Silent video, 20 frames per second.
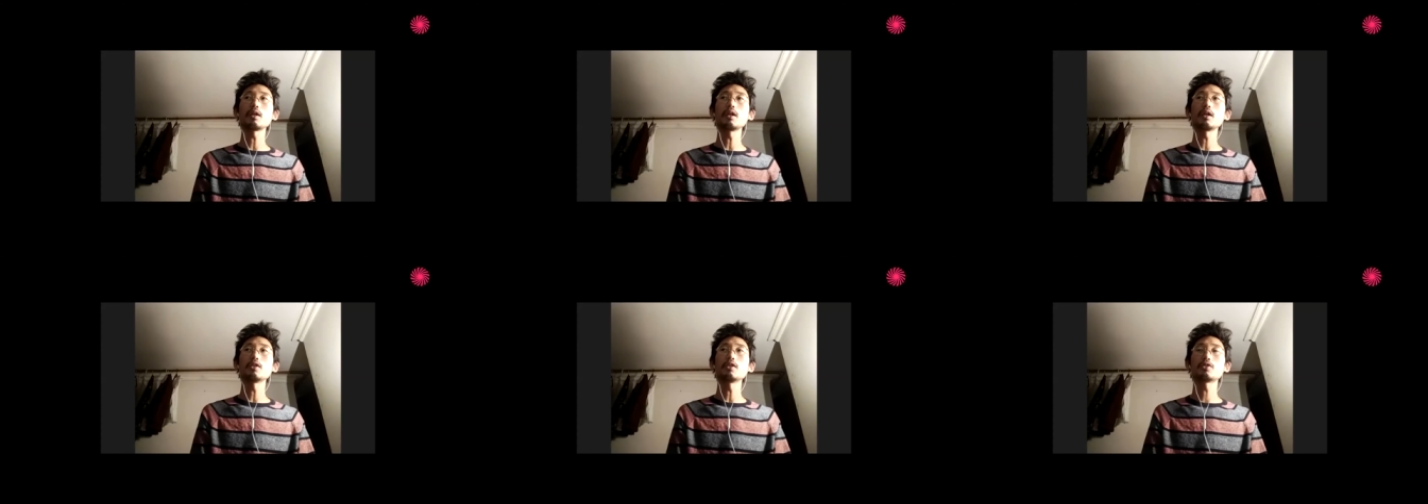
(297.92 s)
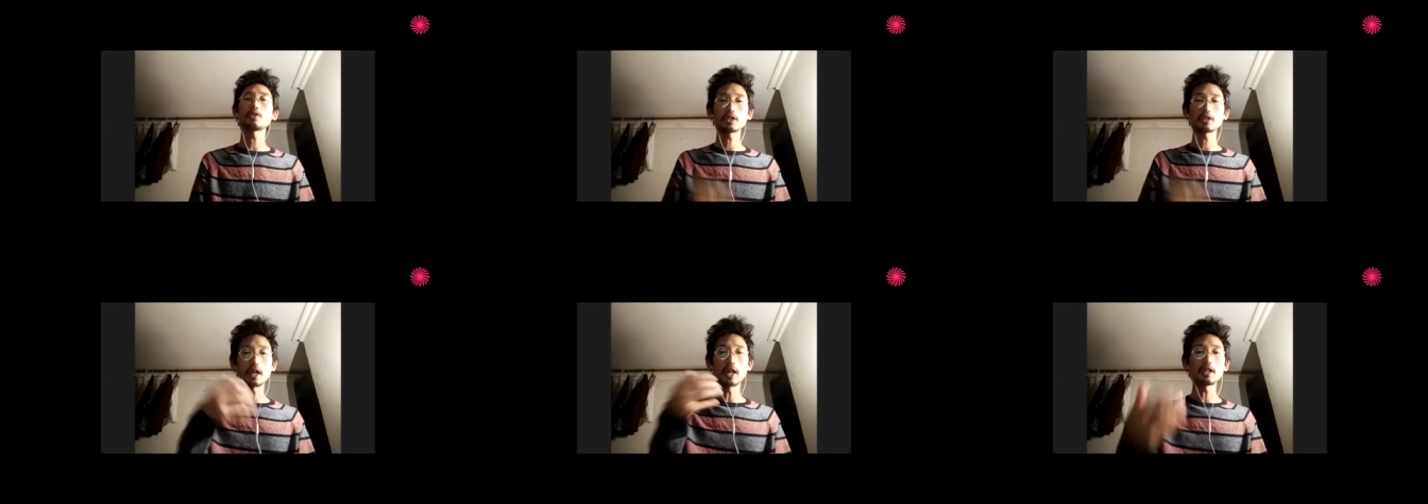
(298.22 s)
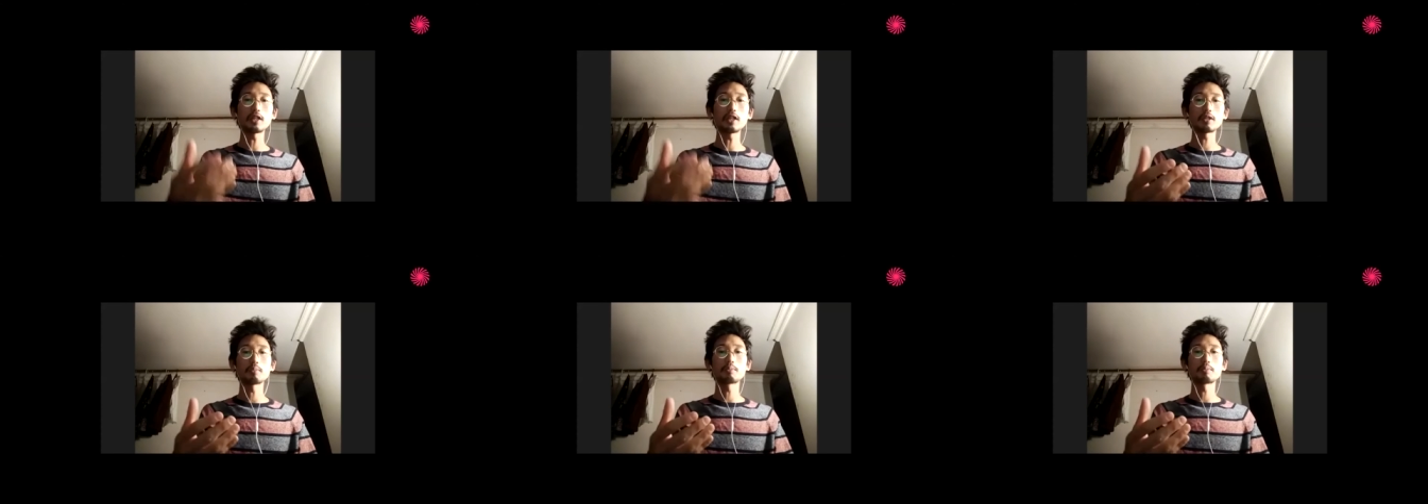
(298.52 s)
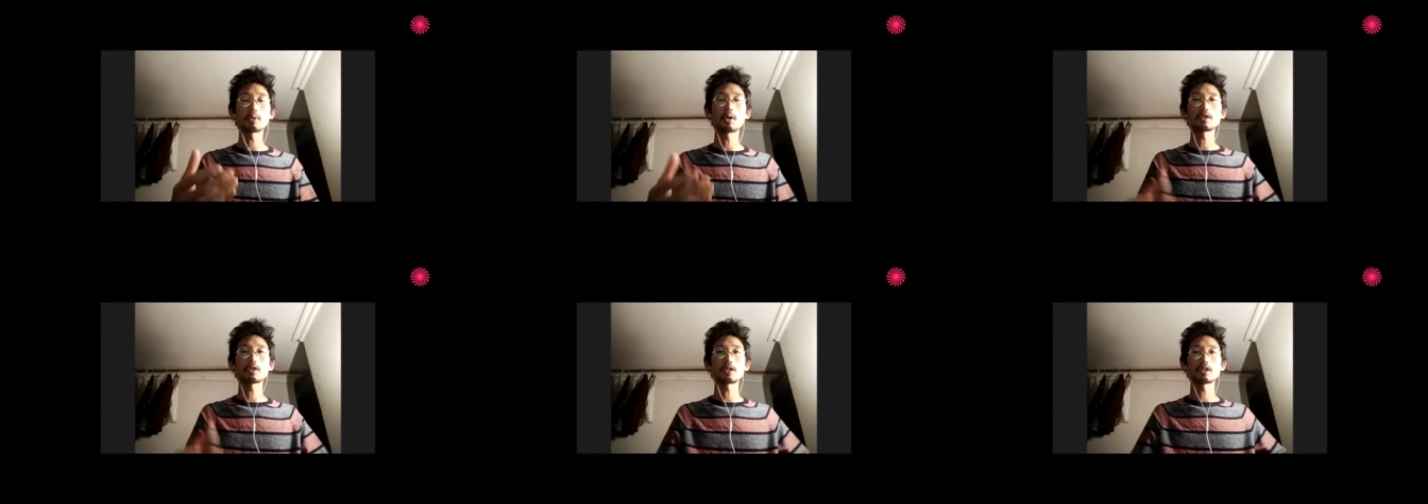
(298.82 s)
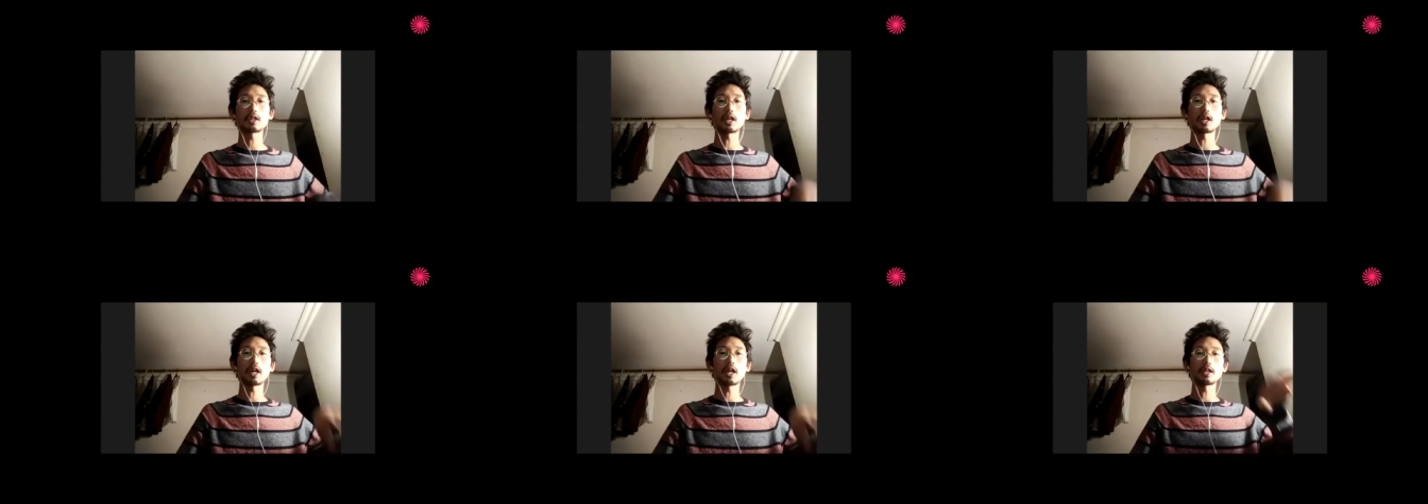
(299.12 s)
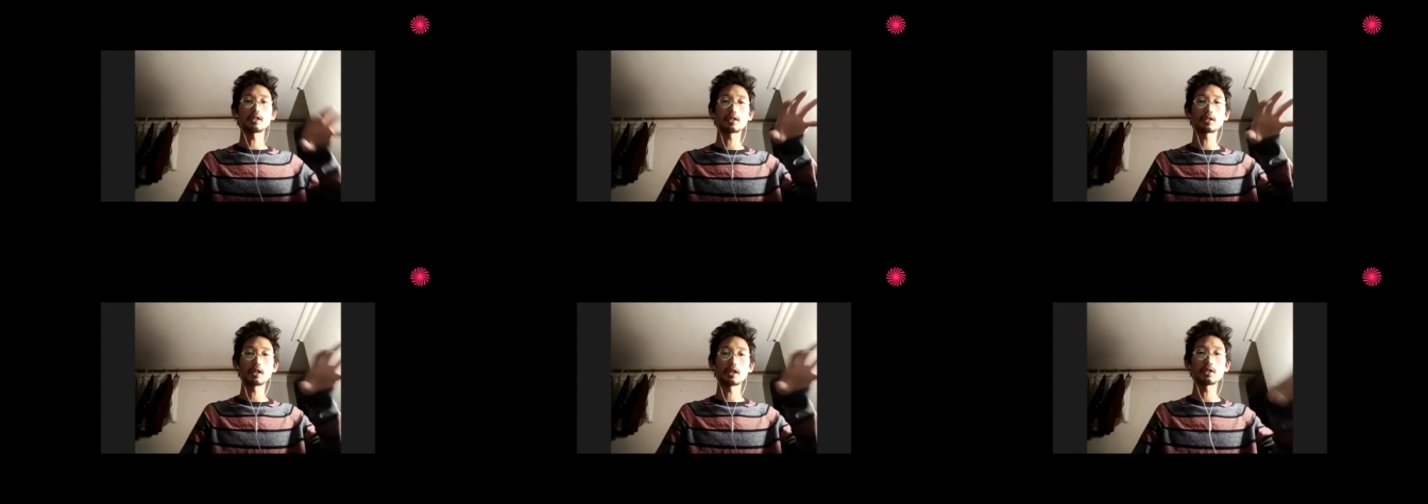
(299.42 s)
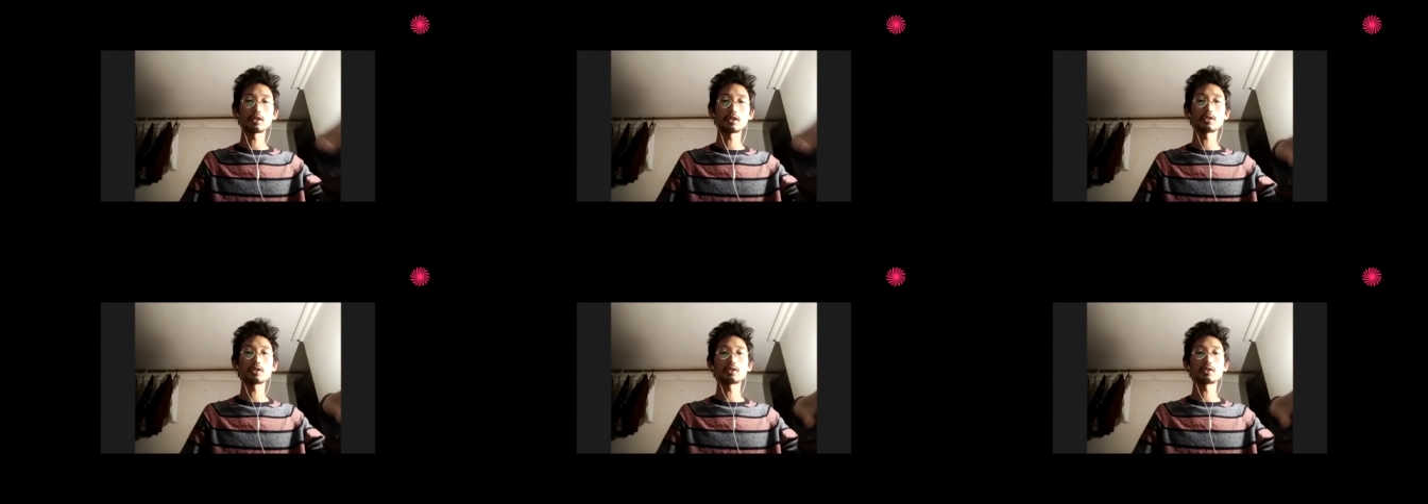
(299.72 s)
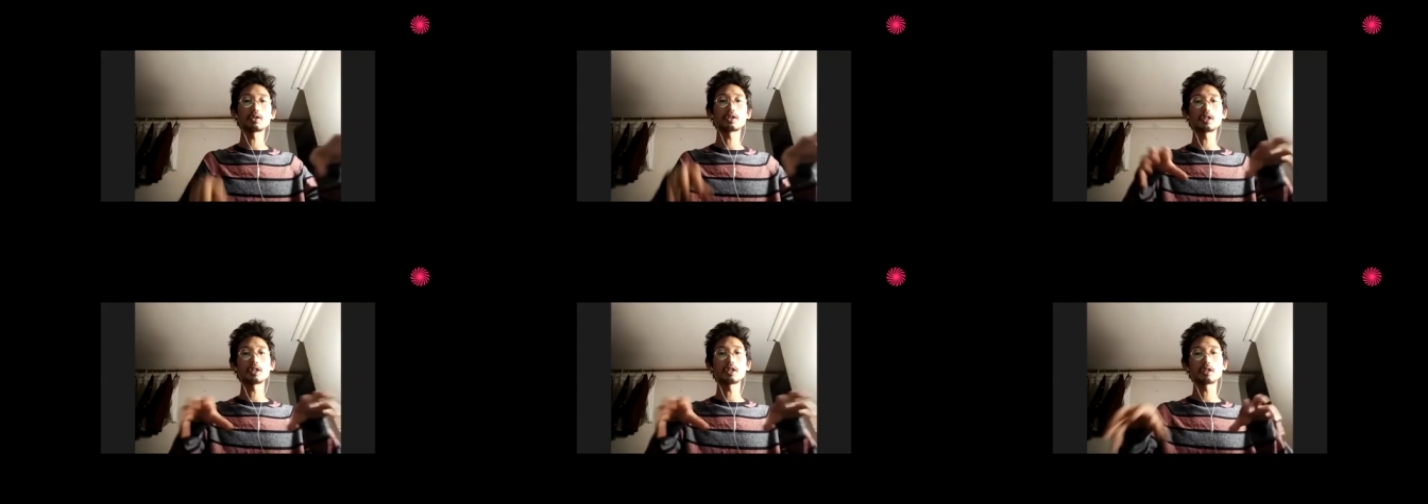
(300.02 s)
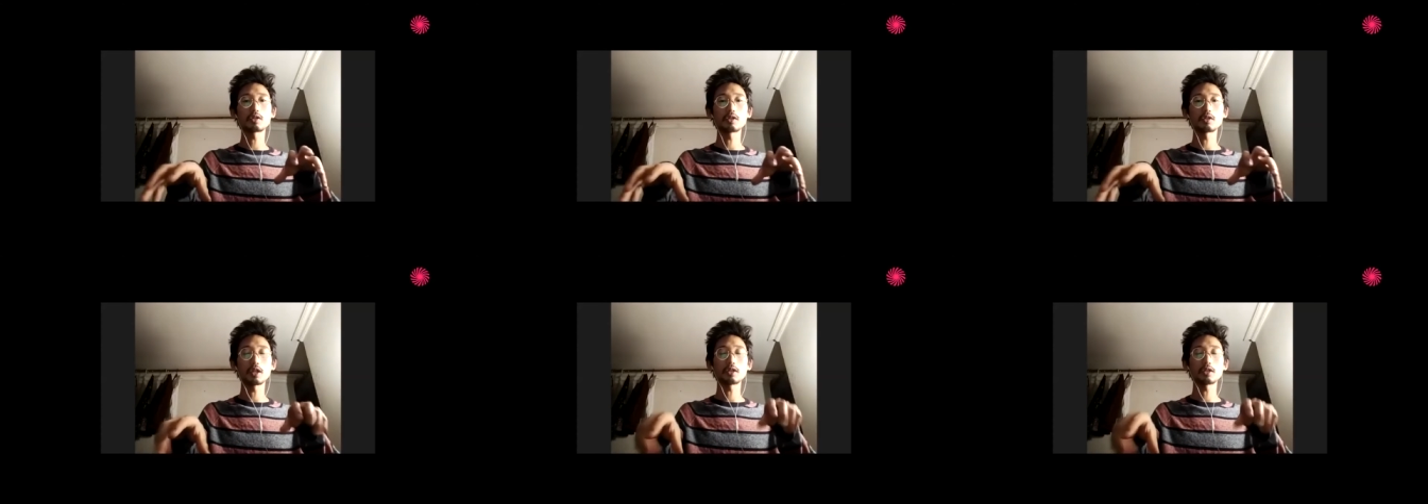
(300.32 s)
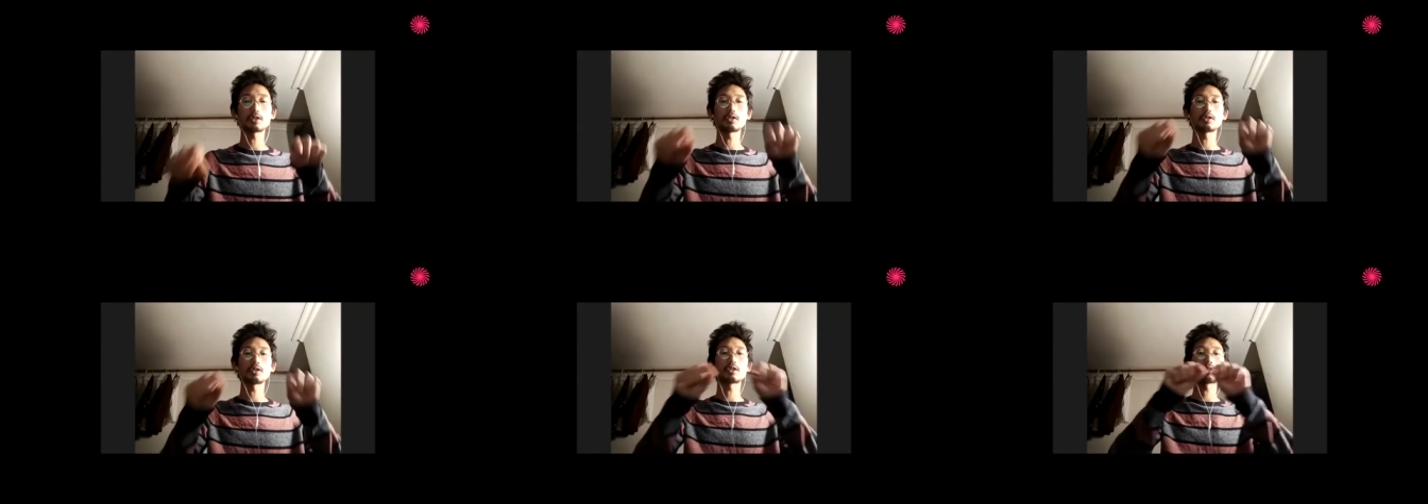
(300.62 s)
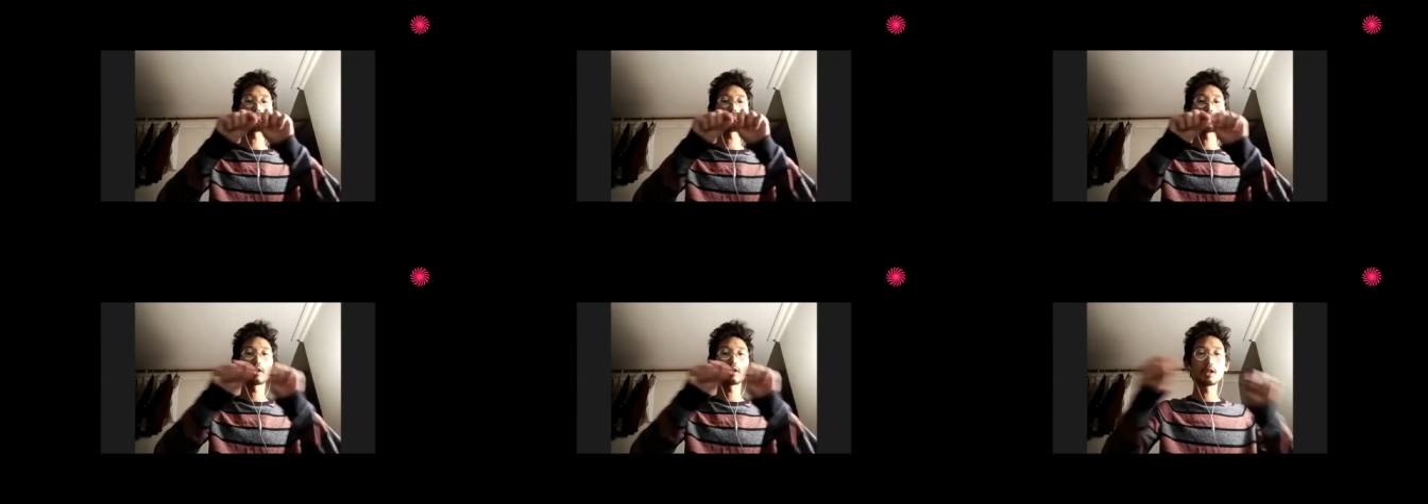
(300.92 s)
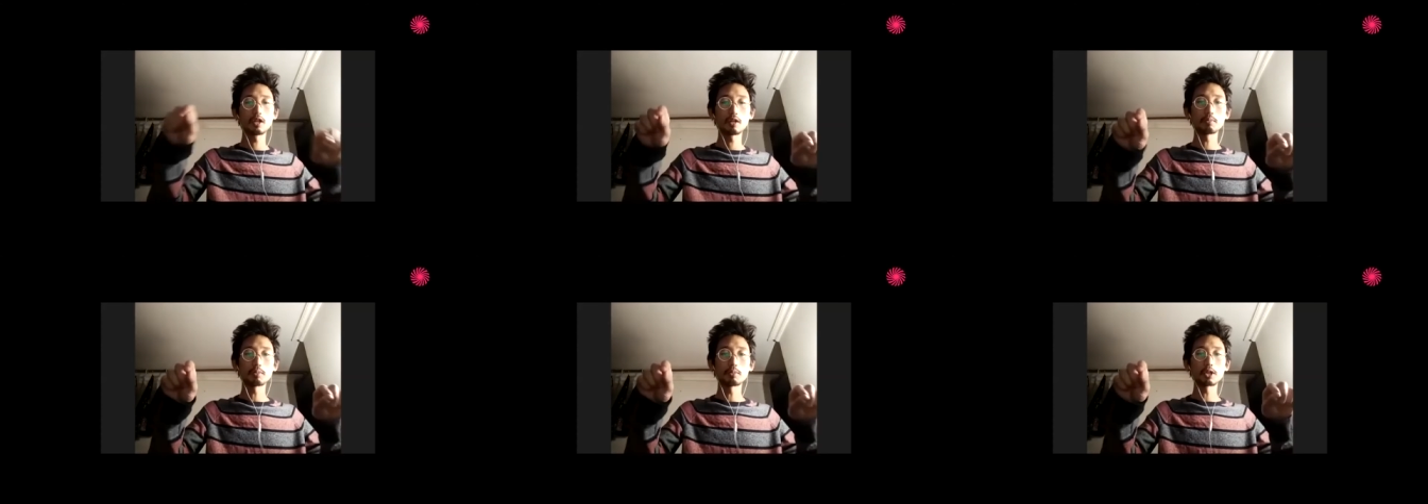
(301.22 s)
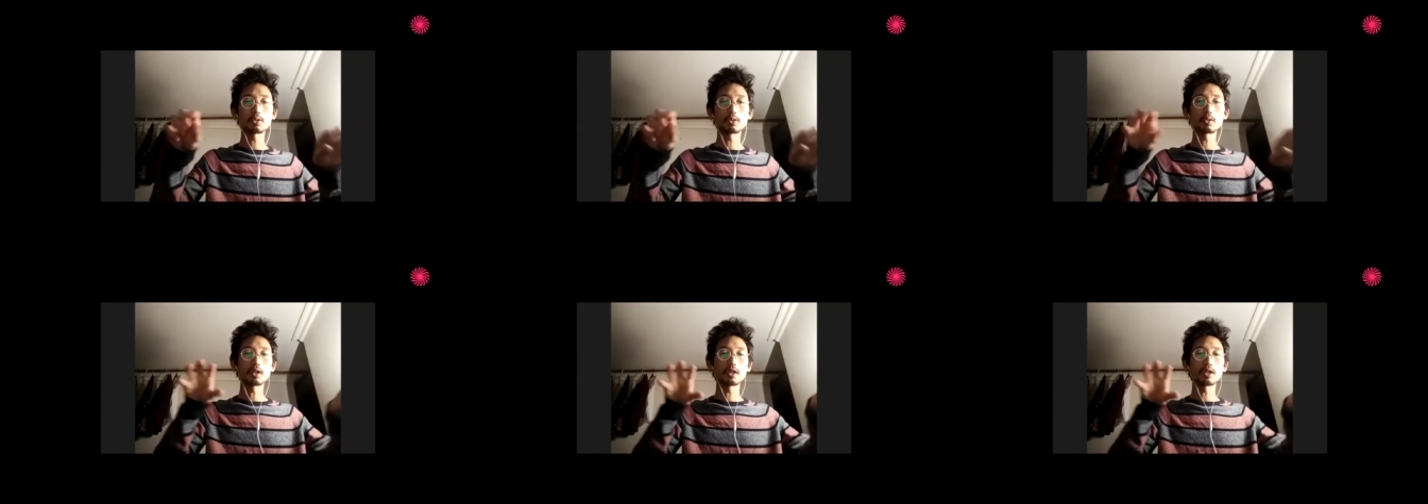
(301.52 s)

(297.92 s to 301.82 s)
during the editing process, I started to see the connections between